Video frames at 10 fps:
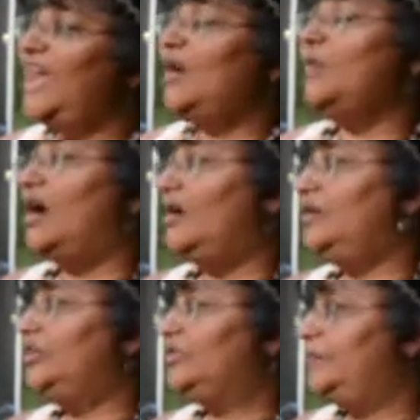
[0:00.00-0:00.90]
and we
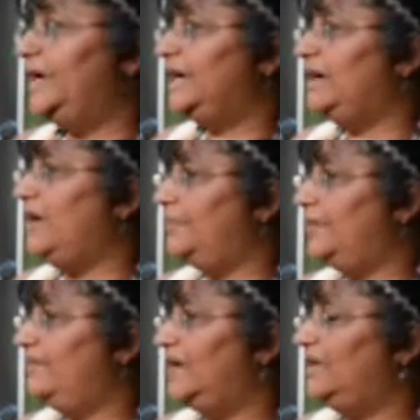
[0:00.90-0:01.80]
always pick a
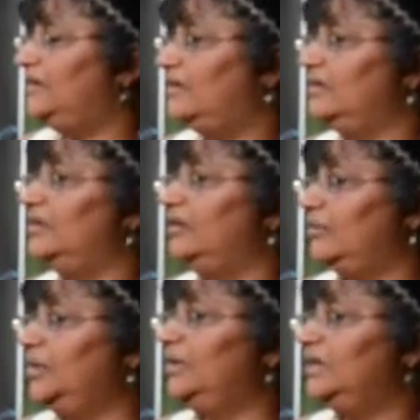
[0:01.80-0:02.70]
couple of elders in the
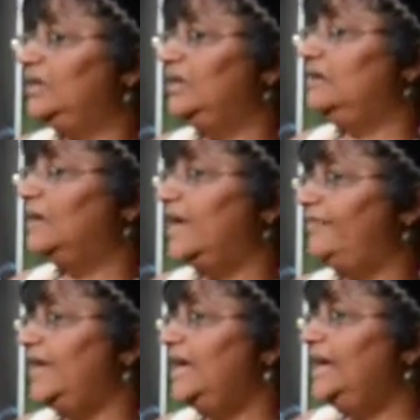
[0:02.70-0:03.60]
community who have